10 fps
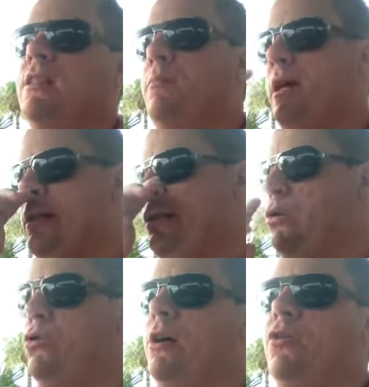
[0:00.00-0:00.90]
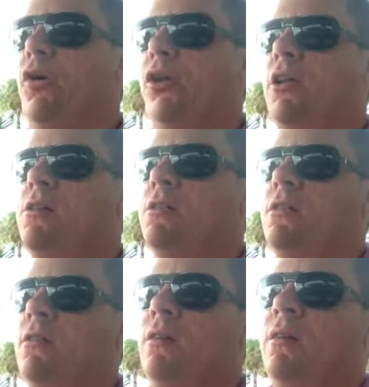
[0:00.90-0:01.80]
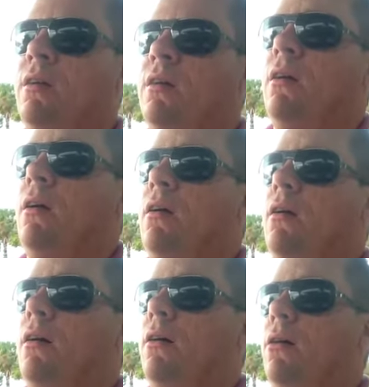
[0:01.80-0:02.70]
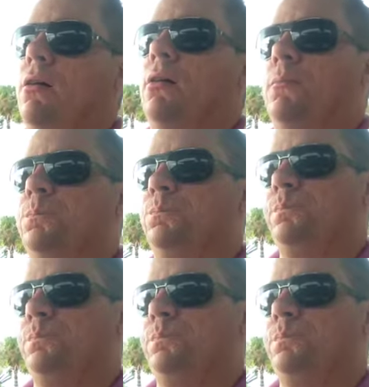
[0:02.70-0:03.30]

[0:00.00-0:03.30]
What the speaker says: them against the do not call list. You